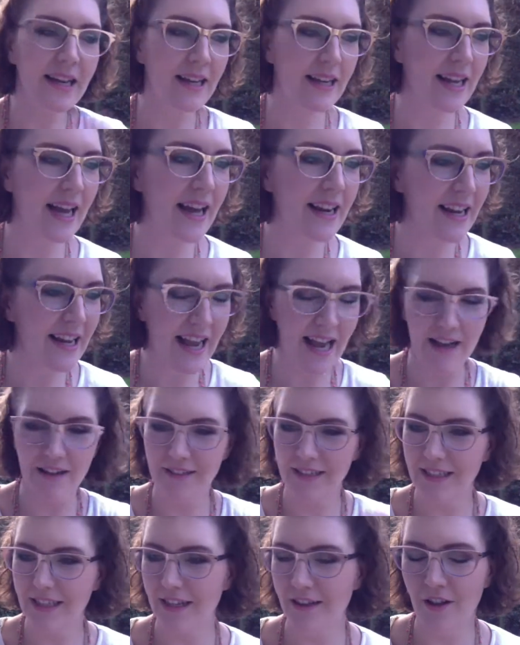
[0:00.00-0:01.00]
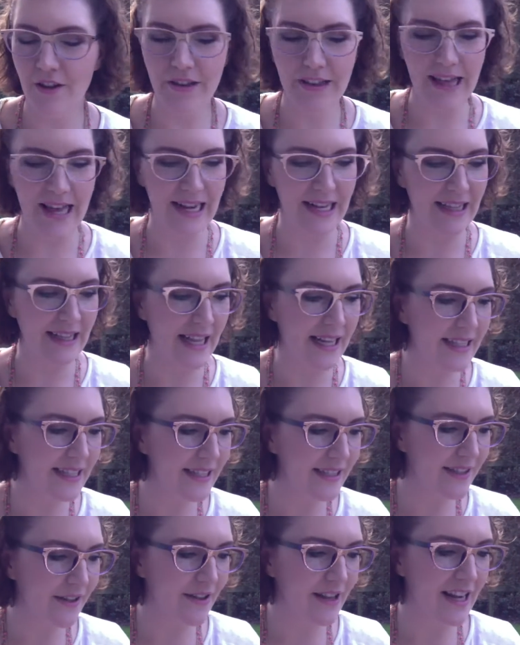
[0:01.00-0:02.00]
cutting out a lot of that clutter
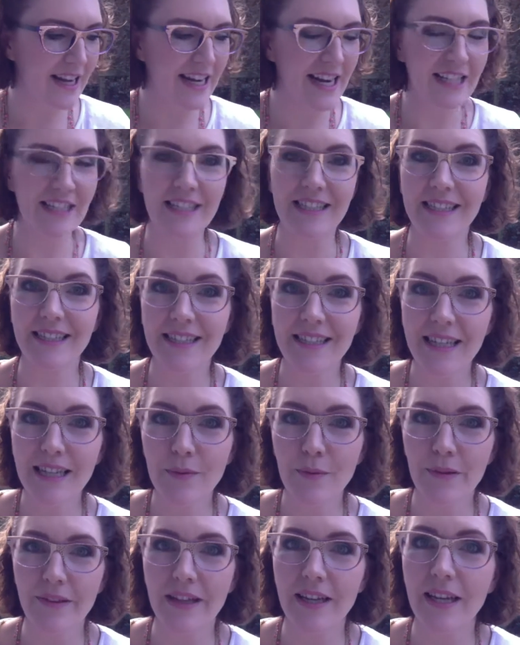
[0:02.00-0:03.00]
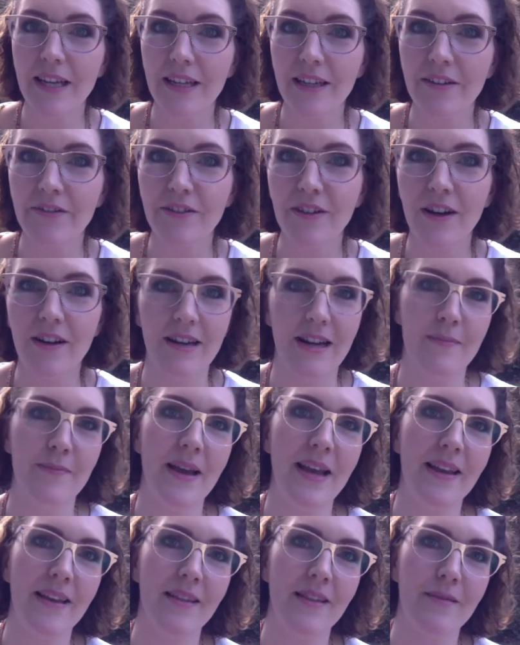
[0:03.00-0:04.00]
so that you can actually see what the heck you've got and
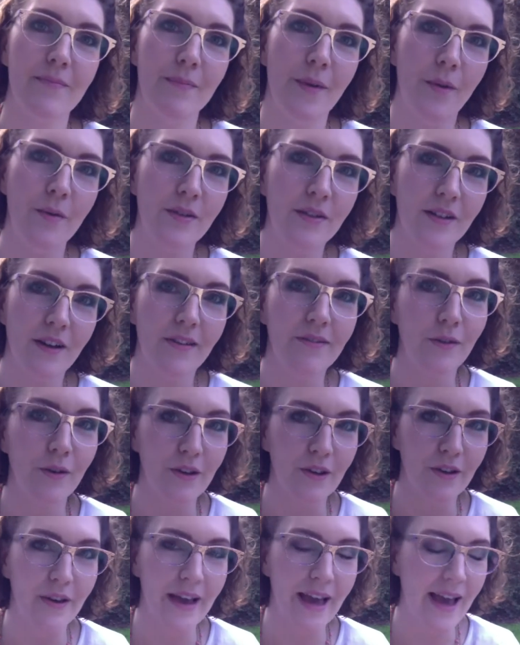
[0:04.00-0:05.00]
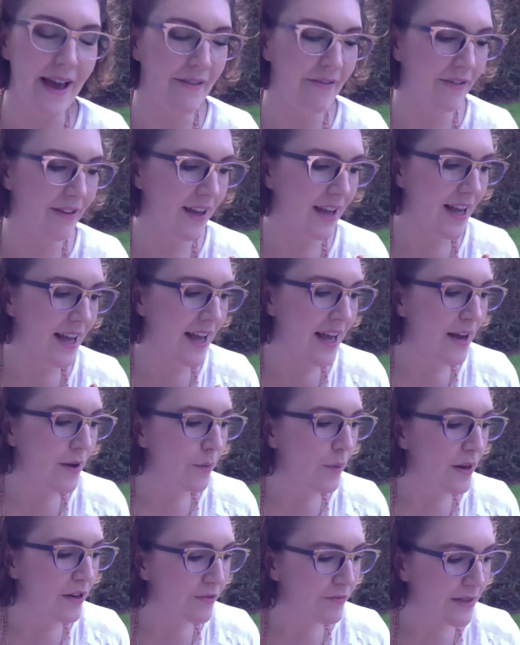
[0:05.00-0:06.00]
make the most of what you have.
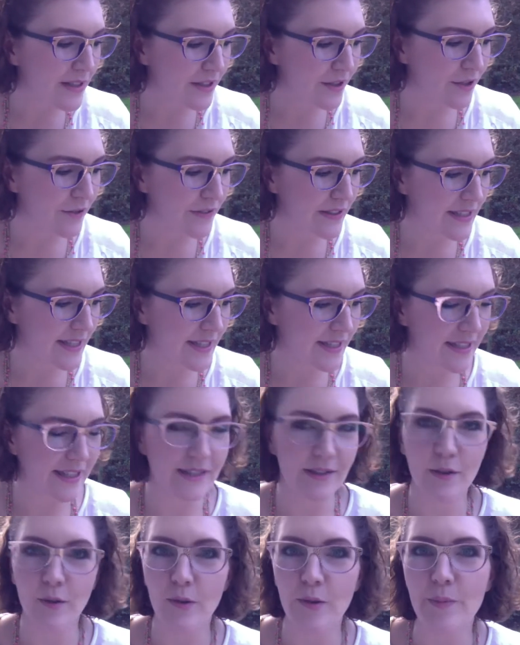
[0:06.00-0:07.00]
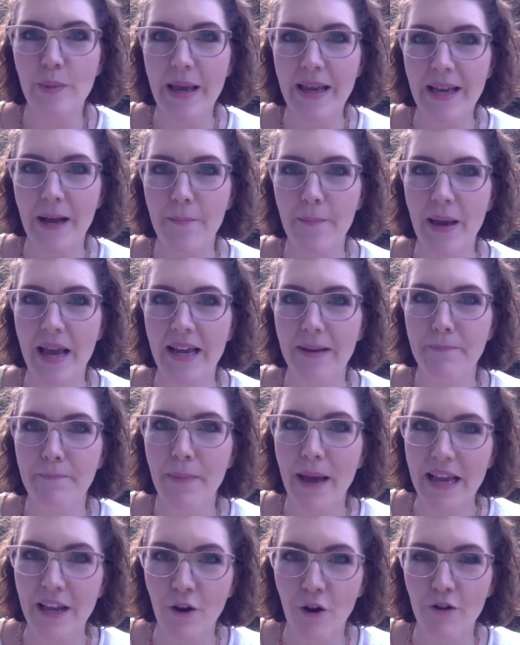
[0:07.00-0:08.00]
One of my services is called a makeup bag
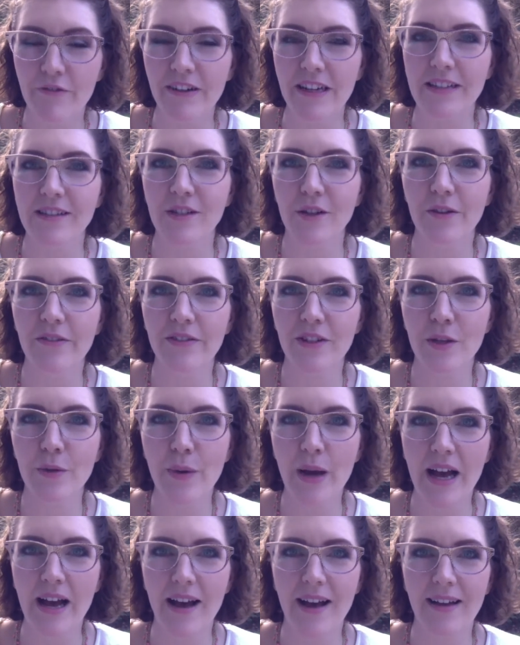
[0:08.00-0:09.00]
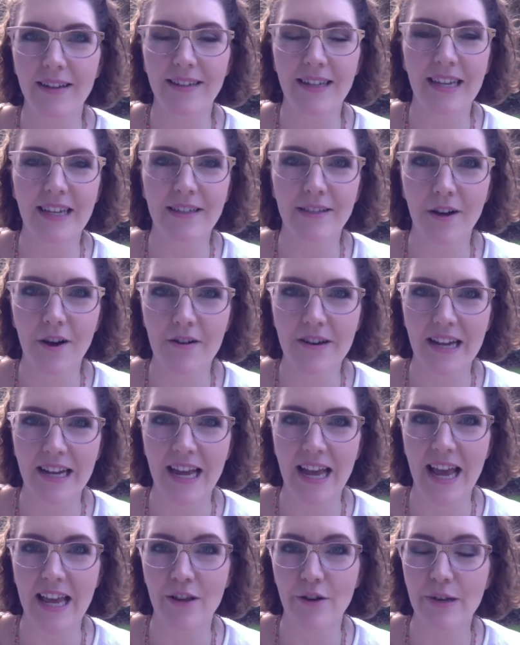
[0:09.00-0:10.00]
makeover. So if you are near
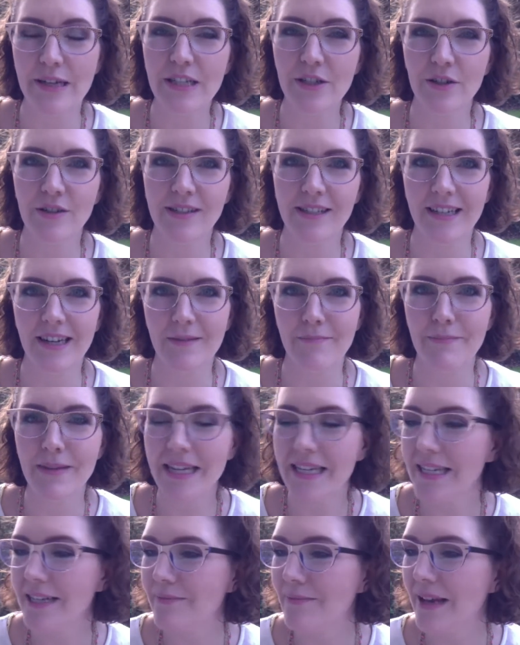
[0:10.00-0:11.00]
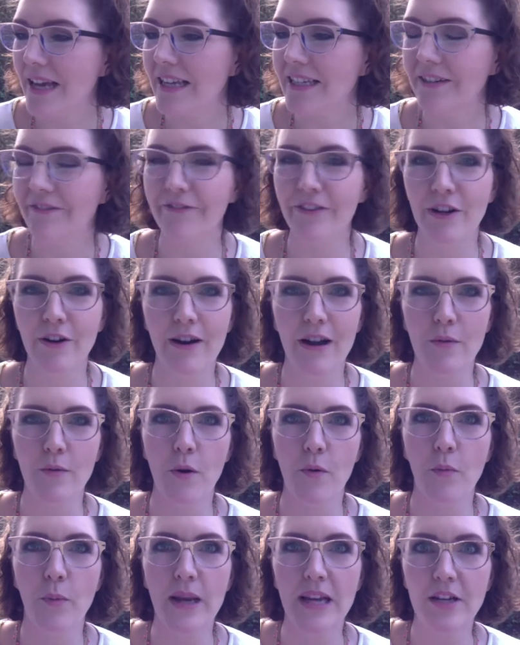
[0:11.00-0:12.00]
Tauranga and you're interested in meeting me to figure out
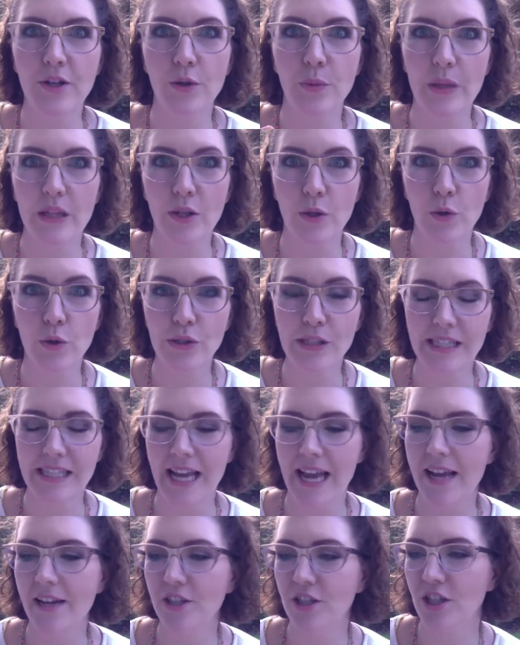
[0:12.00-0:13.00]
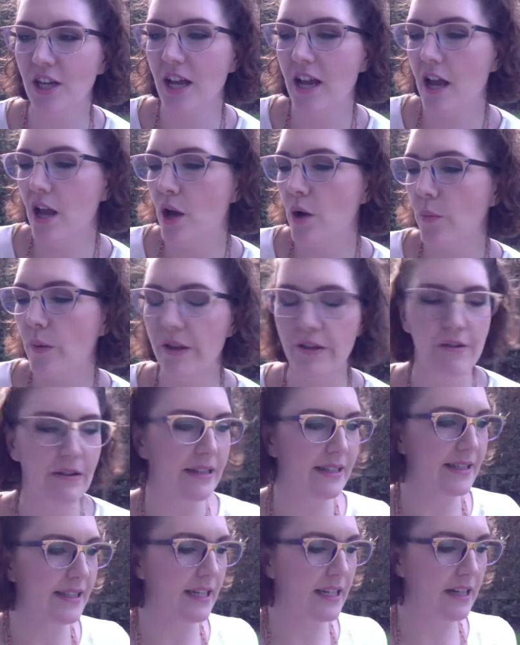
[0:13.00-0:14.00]
what we can do with your stash, whether
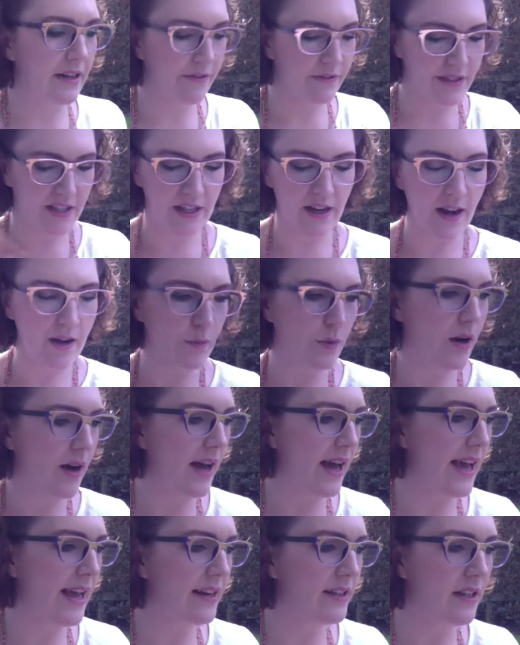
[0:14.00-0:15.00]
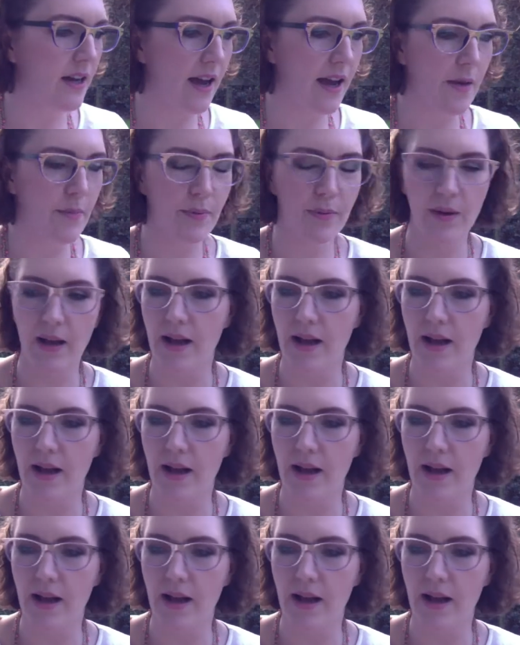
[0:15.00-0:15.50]
it's the kind of DIY type